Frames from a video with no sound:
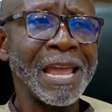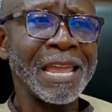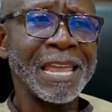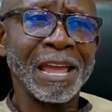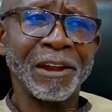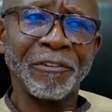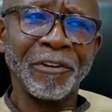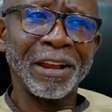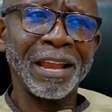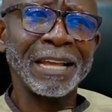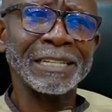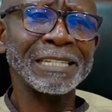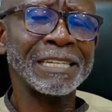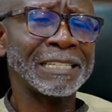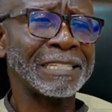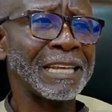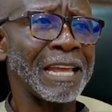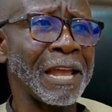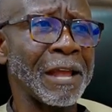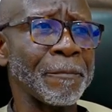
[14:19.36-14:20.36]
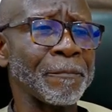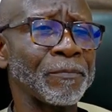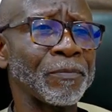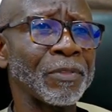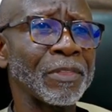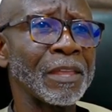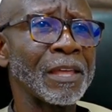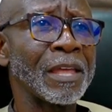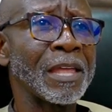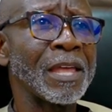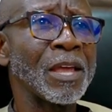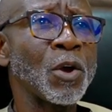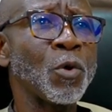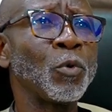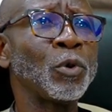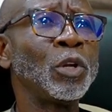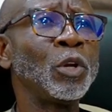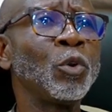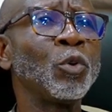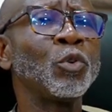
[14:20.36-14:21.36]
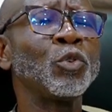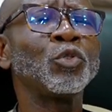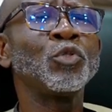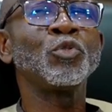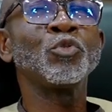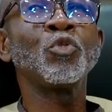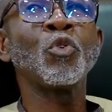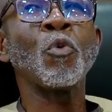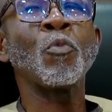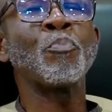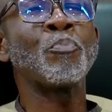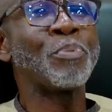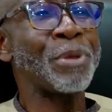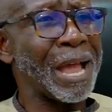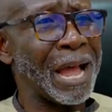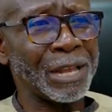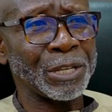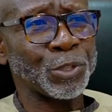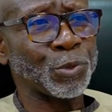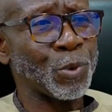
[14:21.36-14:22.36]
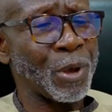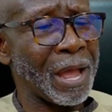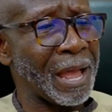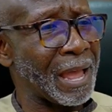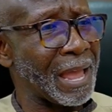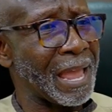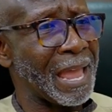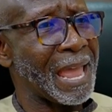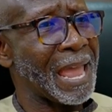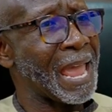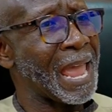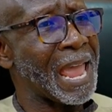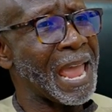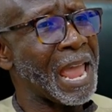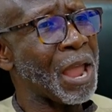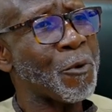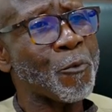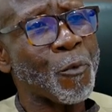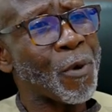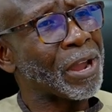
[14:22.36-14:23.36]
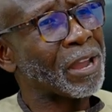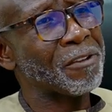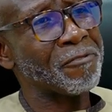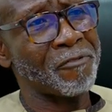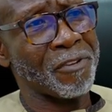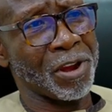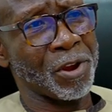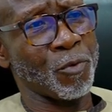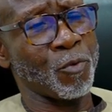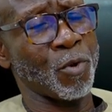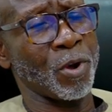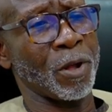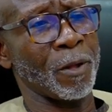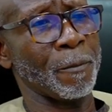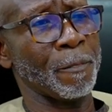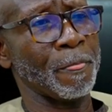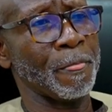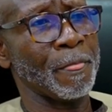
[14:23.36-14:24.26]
You realize you say, what the load will be as well and work you very well.